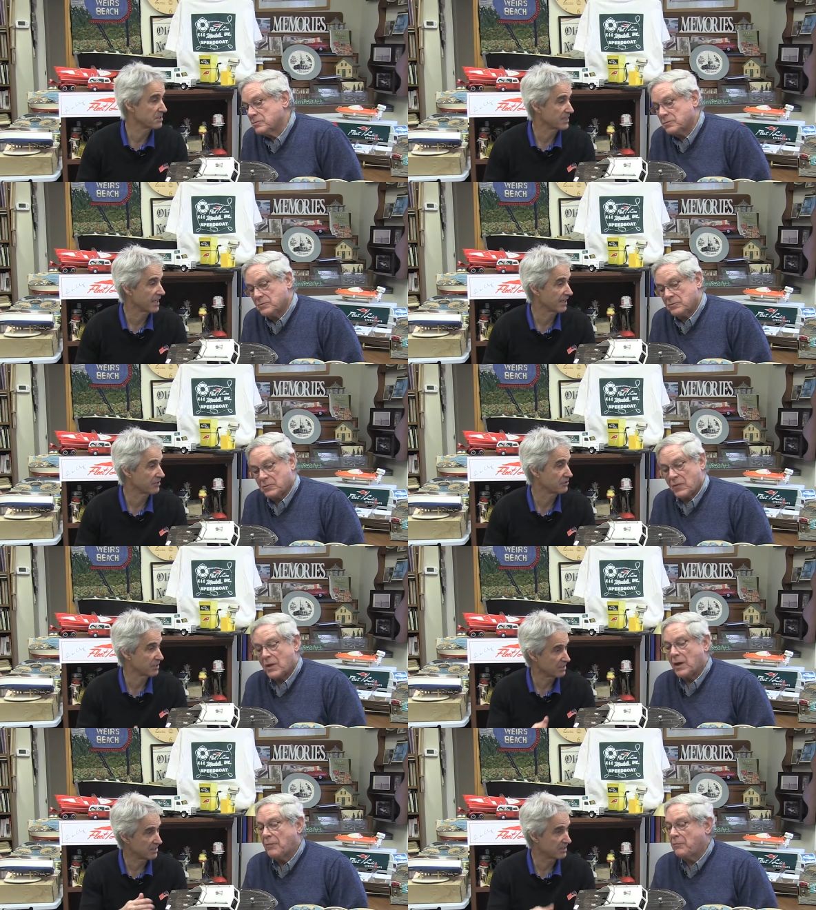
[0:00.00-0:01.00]
Speaker 1: skeg.
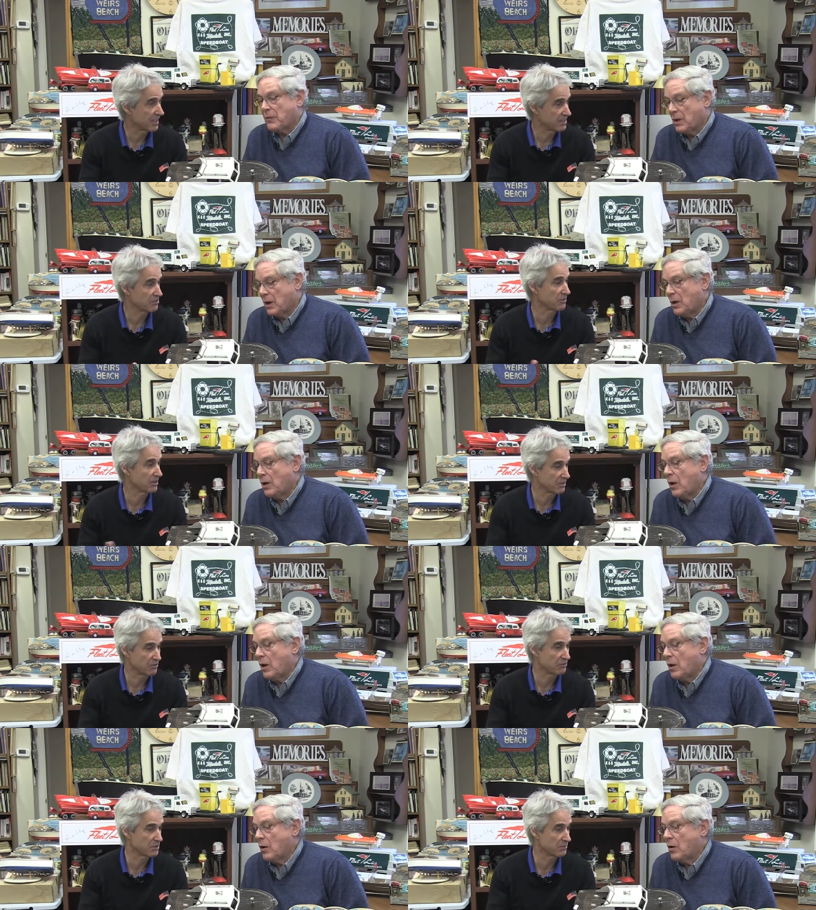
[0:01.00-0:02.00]
So they yep. did that so they
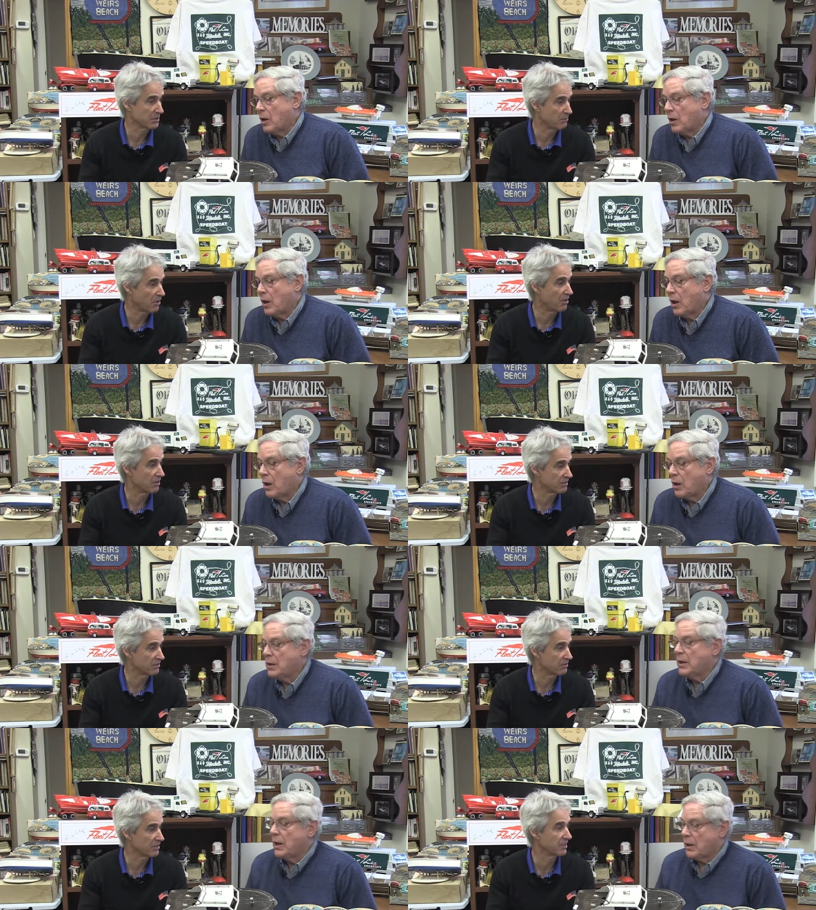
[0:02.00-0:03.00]
could use them in a
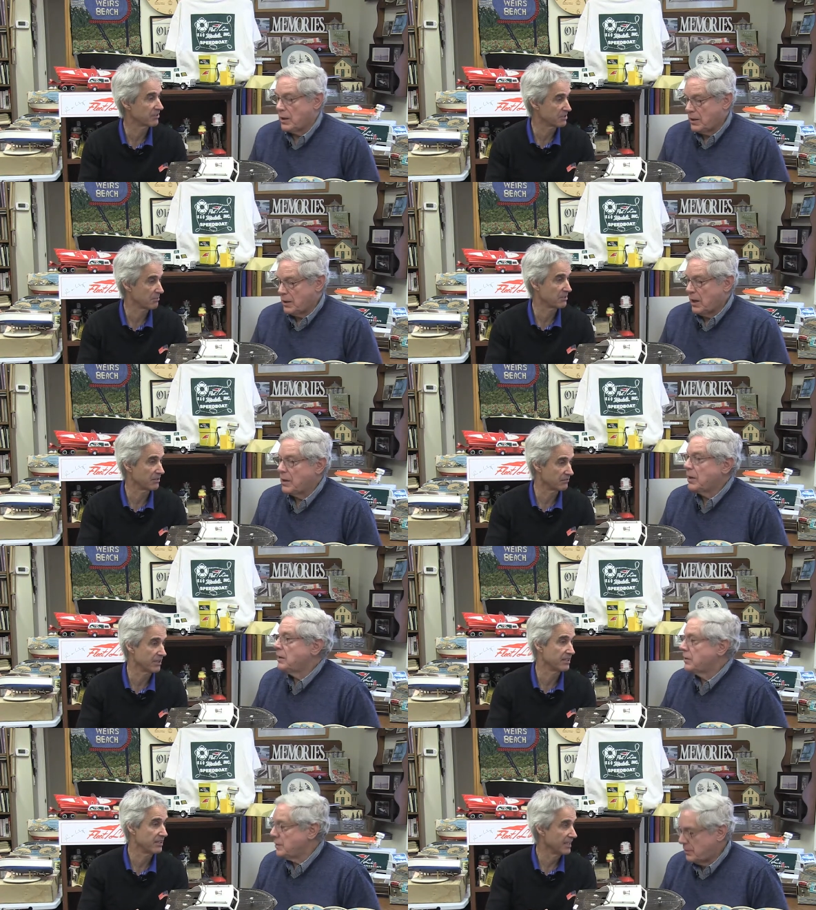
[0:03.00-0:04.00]
pond or a lake or something.
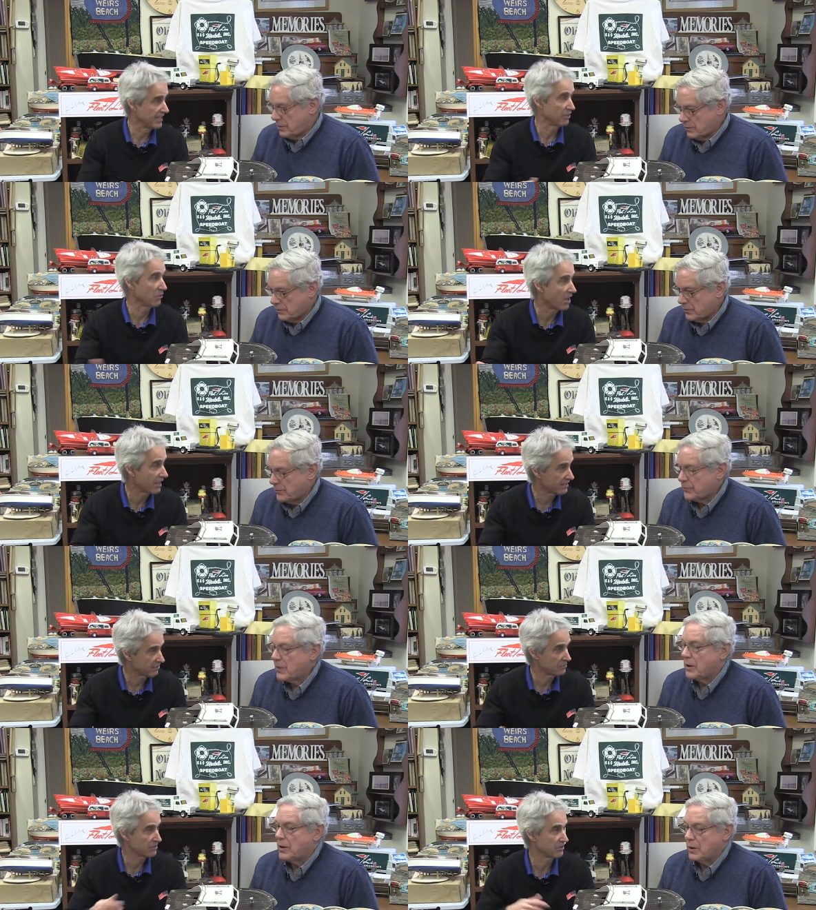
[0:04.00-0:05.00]
If they hit a
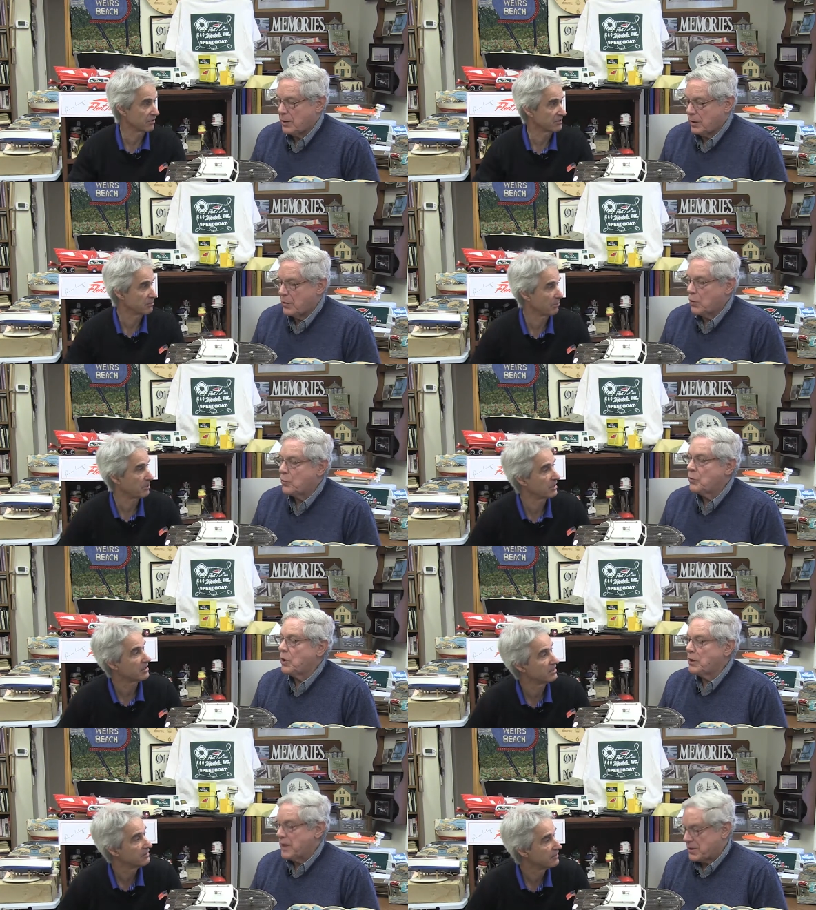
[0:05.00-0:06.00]
rock, it wouldn't hurt the
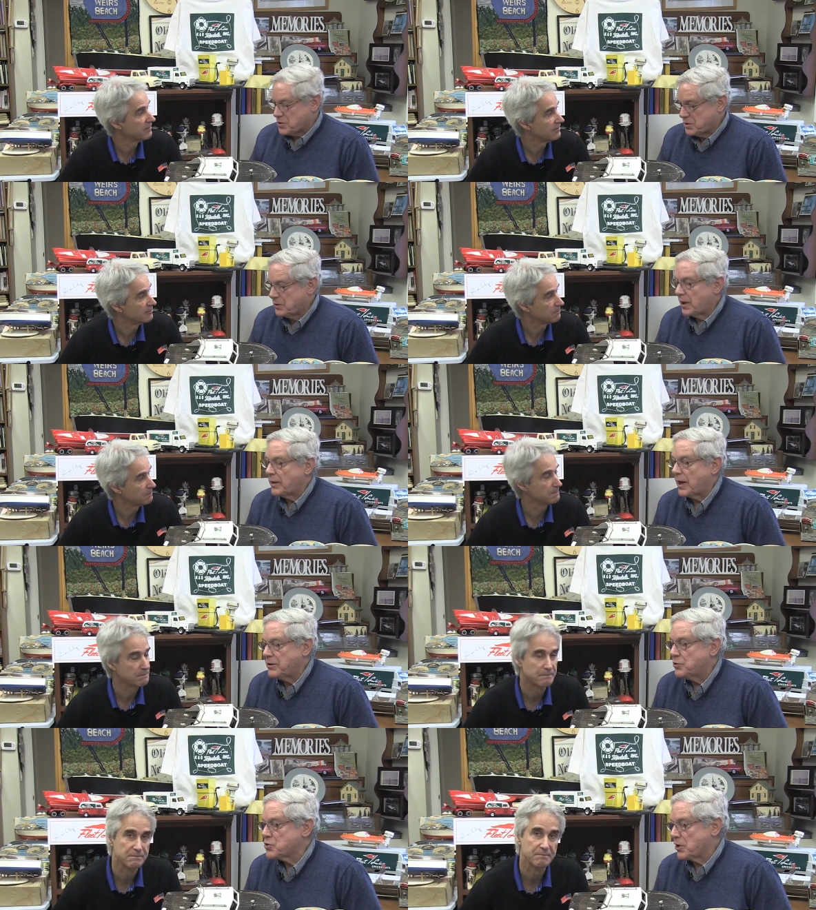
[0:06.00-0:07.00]
propeller.
Speaker 2: Yes. Yeah. Mm -hmm.
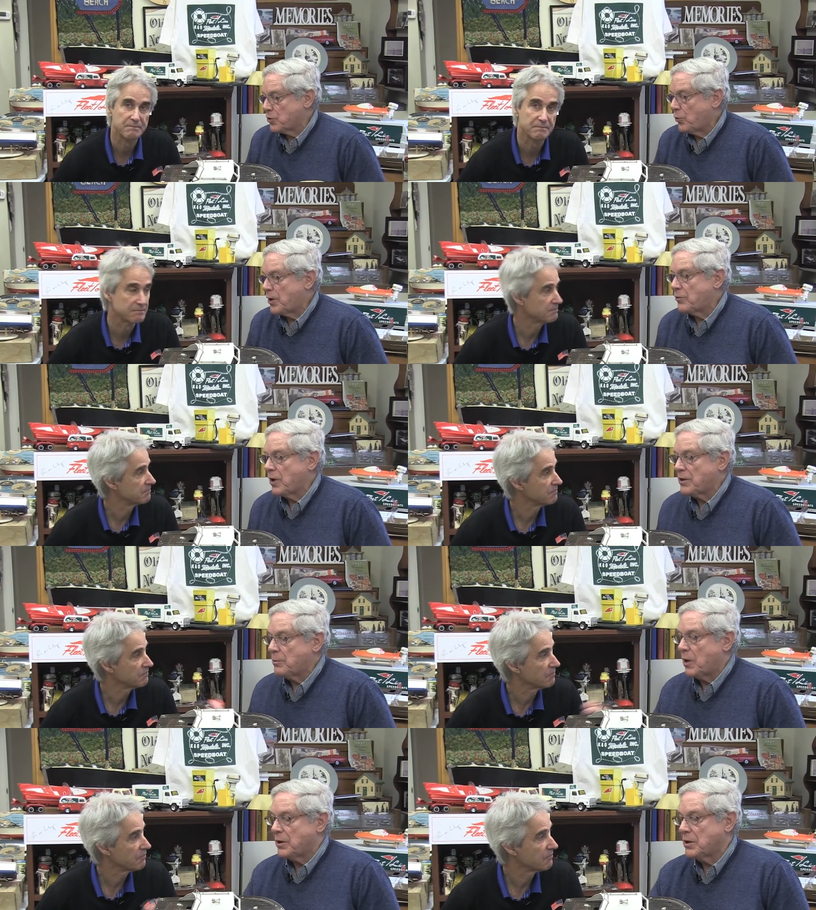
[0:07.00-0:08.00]
And you set the rudder on
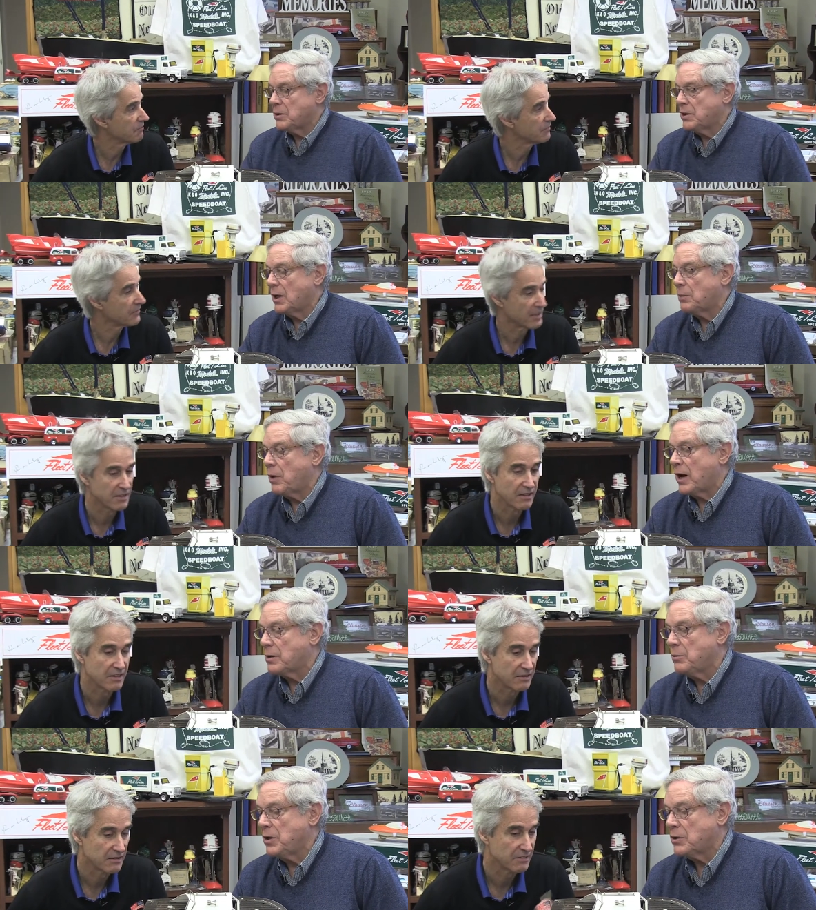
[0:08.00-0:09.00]
the on the uh,
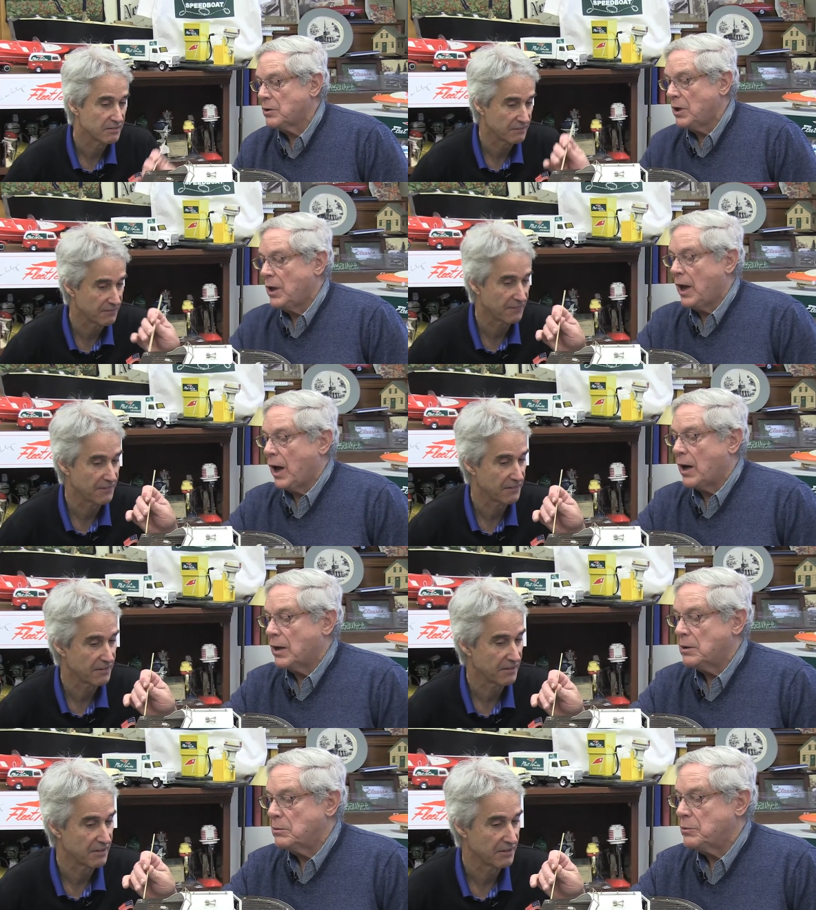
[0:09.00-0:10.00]
bottom here, mm-hmm.
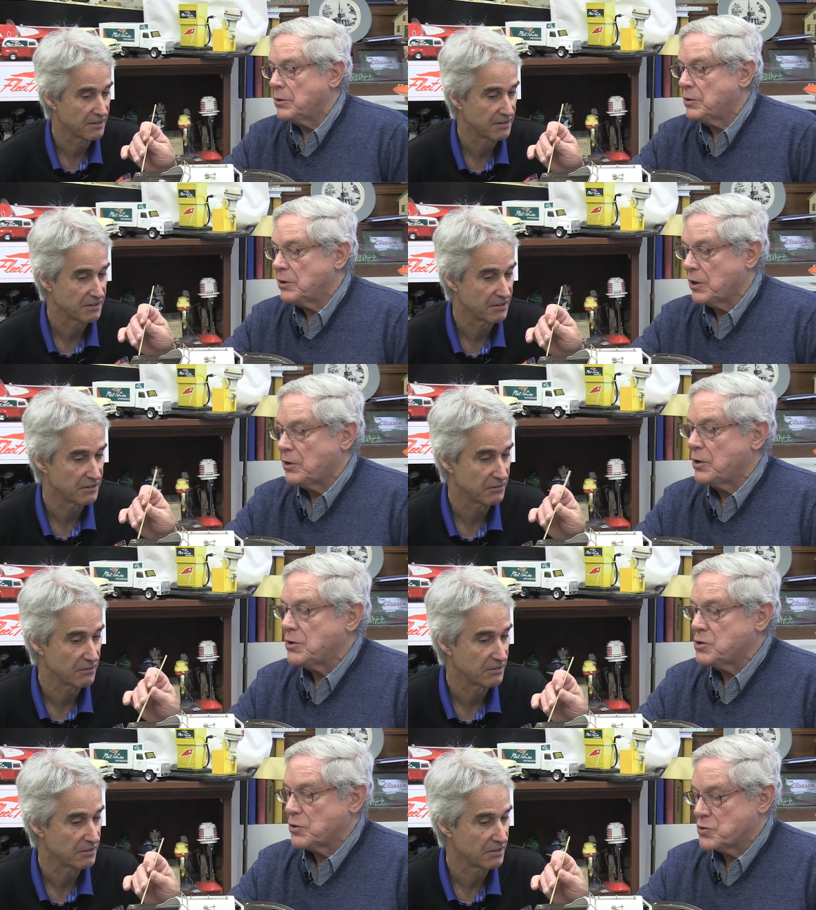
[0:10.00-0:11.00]
uh,
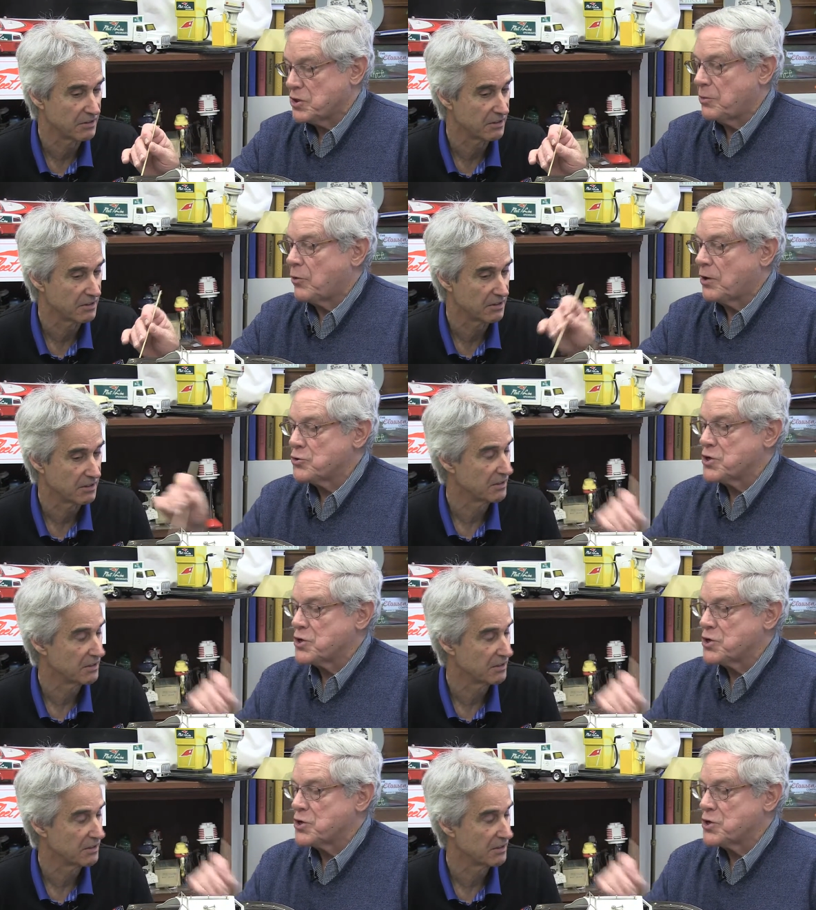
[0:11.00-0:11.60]
and it, you can see the rudder